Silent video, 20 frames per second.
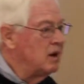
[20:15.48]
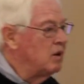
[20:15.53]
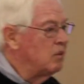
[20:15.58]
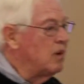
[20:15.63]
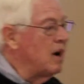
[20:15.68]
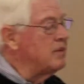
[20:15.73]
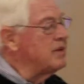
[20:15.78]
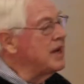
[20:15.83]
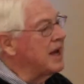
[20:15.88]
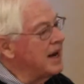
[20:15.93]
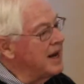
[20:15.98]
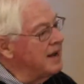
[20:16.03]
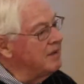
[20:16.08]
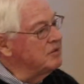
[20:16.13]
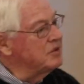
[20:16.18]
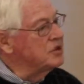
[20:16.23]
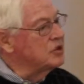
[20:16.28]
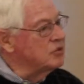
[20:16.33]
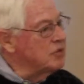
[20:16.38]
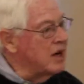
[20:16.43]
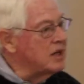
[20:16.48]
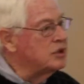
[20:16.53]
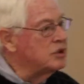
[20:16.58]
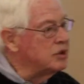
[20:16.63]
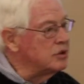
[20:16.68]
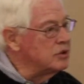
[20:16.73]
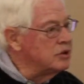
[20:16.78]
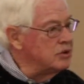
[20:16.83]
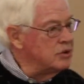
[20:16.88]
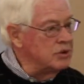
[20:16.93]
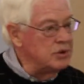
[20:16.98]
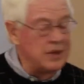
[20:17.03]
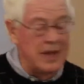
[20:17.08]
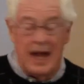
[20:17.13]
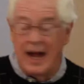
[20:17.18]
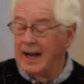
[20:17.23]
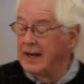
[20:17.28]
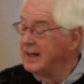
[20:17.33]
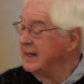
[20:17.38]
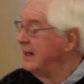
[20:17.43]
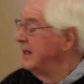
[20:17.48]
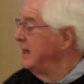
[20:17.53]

Well, you got to have a structure to do that.